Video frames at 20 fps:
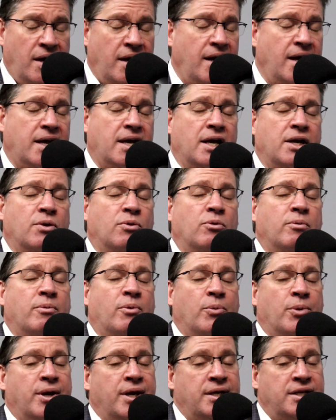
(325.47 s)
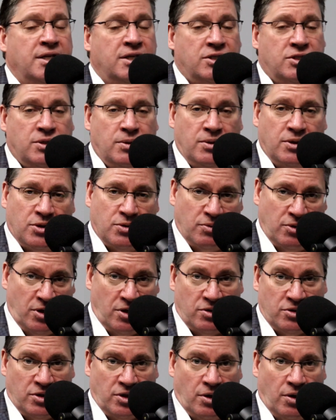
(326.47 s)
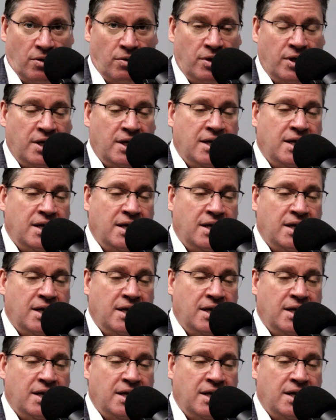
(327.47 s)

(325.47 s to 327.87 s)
Heck, I don't remember what I did 2 to 3 years ago.